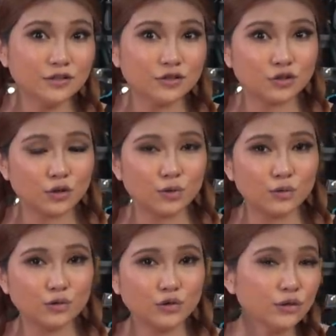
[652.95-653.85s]

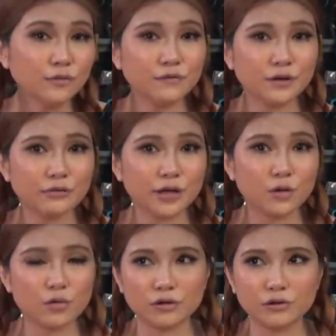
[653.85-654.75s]
so you don't feel
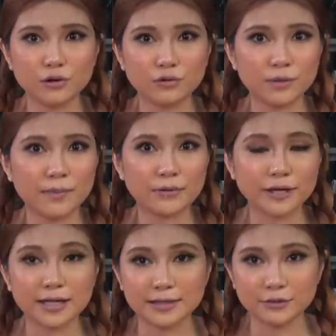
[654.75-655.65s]
it or know about
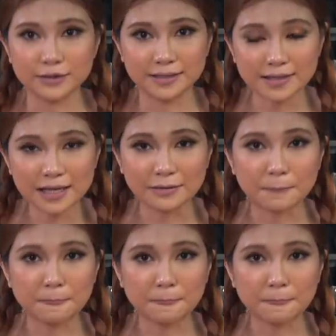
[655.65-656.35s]
it until it's done.